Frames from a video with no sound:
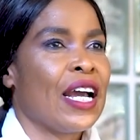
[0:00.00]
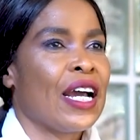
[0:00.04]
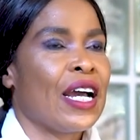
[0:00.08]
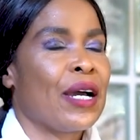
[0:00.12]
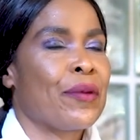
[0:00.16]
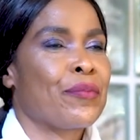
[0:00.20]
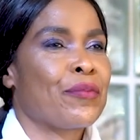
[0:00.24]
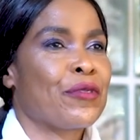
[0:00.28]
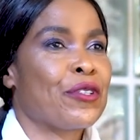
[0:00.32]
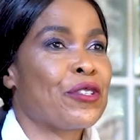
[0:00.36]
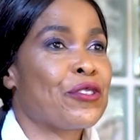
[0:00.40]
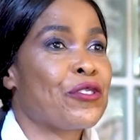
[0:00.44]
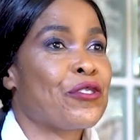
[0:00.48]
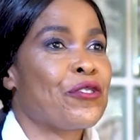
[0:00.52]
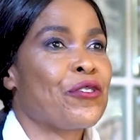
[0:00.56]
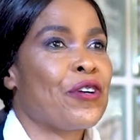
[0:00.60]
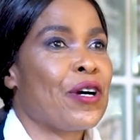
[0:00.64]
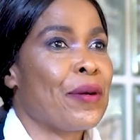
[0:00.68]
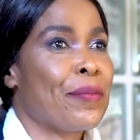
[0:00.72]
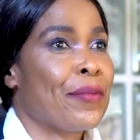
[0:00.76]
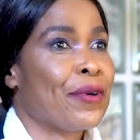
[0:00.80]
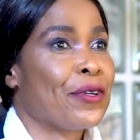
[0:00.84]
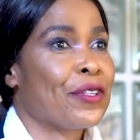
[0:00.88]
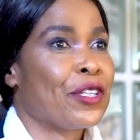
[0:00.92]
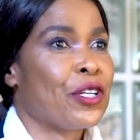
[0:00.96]
I'm not sure
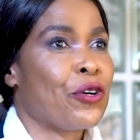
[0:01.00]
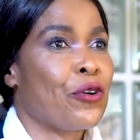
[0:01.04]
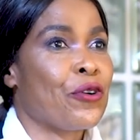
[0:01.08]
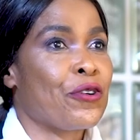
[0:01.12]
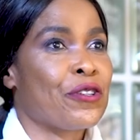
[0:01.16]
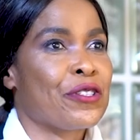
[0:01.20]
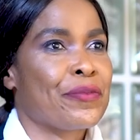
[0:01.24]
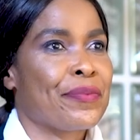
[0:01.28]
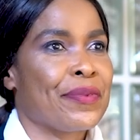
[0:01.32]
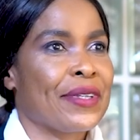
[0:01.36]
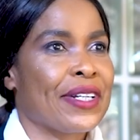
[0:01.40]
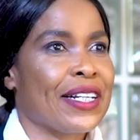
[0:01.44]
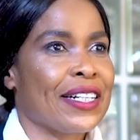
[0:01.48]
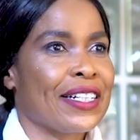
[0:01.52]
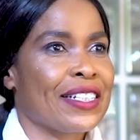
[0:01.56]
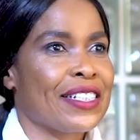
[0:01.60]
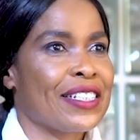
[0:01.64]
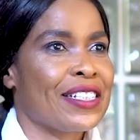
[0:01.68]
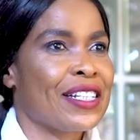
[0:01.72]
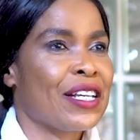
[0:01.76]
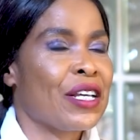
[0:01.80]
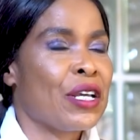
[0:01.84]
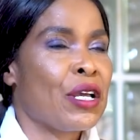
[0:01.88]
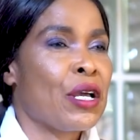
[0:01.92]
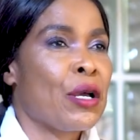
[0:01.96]
about the
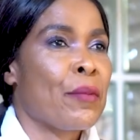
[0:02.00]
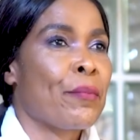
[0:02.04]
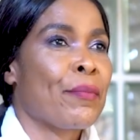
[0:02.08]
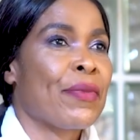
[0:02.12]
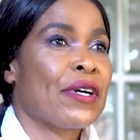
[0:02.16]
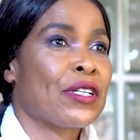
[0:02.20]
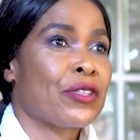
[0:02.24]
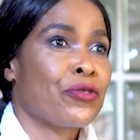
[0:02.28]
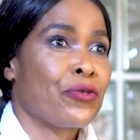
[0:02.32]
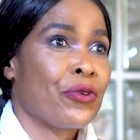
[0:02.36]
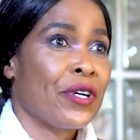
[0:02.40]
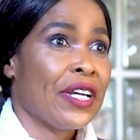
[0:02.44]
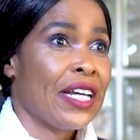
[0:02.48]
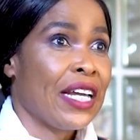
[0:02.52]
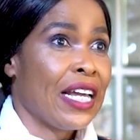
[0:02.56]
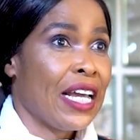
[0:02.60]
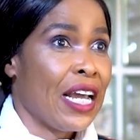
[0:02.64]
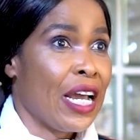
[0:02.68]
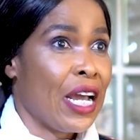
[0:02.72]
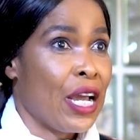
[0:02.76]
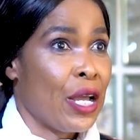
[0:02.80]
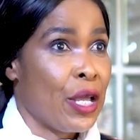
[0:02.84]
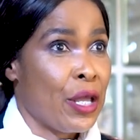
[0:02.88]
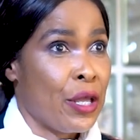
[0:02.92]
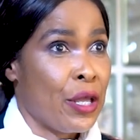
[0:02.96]
hospitals, but where I